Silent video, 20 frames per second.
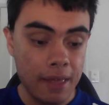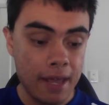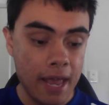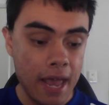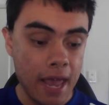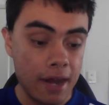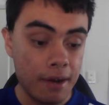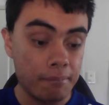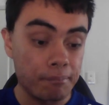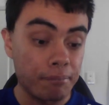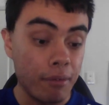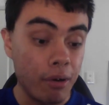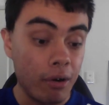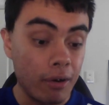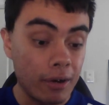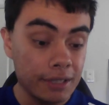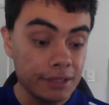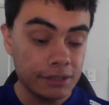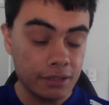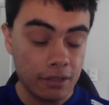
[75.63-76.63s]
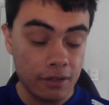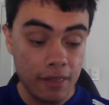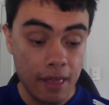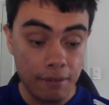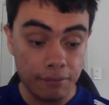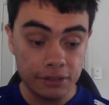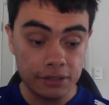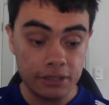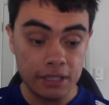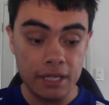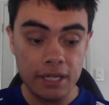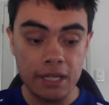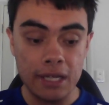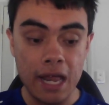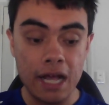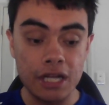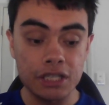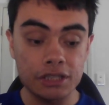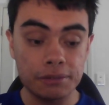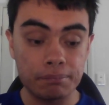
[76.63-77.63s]
they had a bye, so that was their
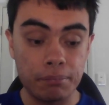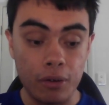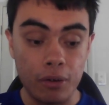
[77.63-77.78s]
last